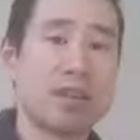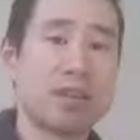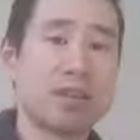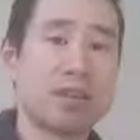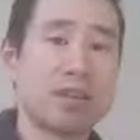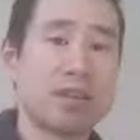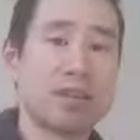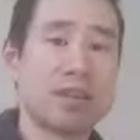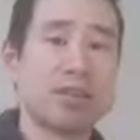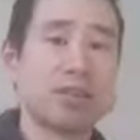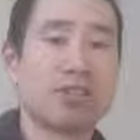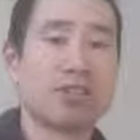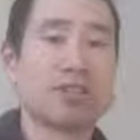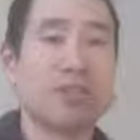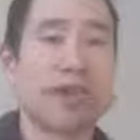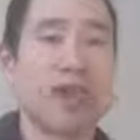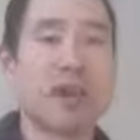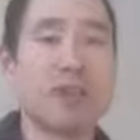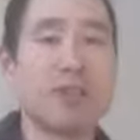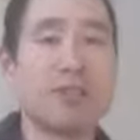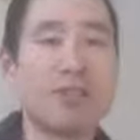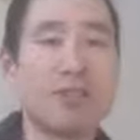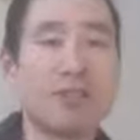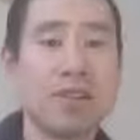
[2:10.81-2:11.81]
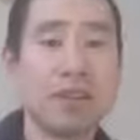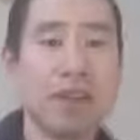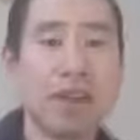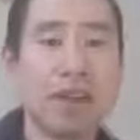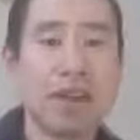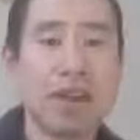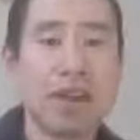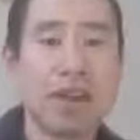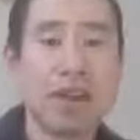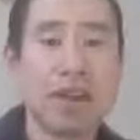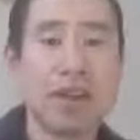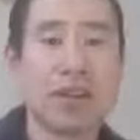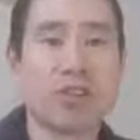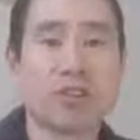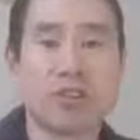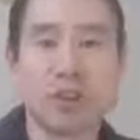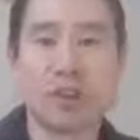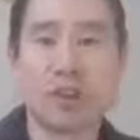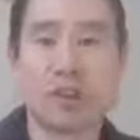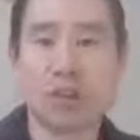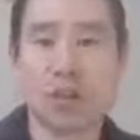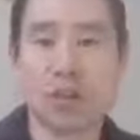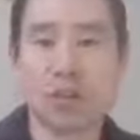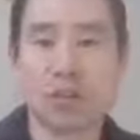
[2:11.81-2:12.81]
that you have in your
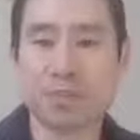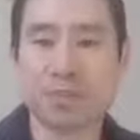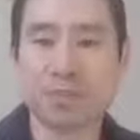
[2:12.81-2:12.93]
elbow.